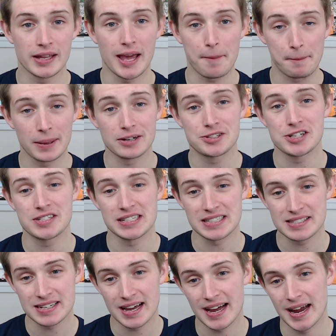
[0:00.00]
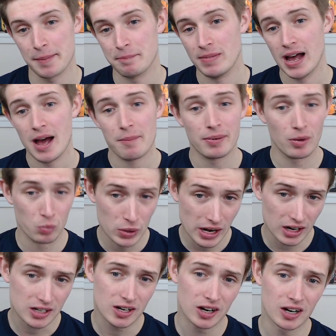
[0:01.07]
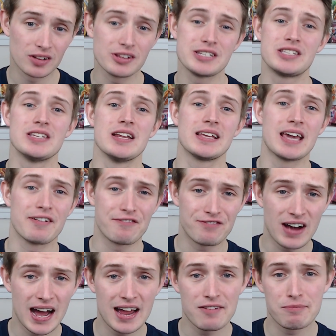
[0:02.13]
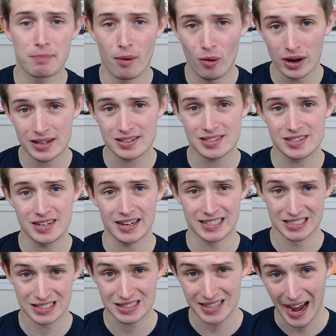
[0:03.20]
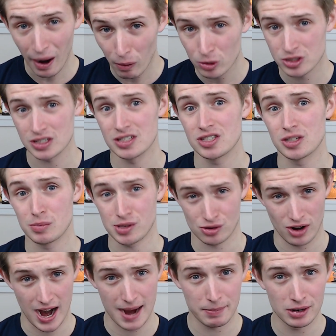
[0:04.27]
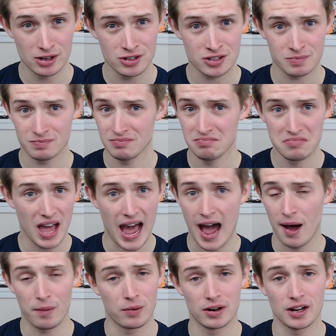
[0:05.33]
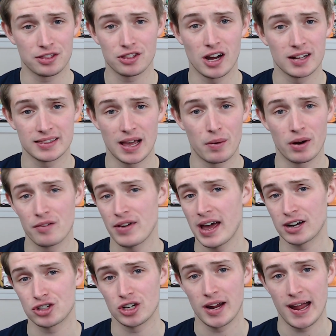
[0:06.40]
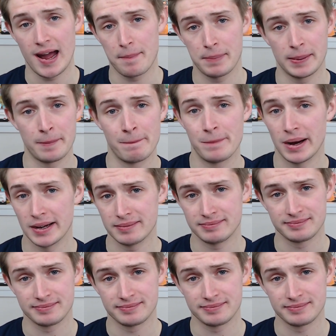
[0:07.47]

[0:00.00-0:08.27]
ambitious at the time, but we are currently sitting at 5.6 thousand subscribers. I wouldn't have thought that would have actually happened, but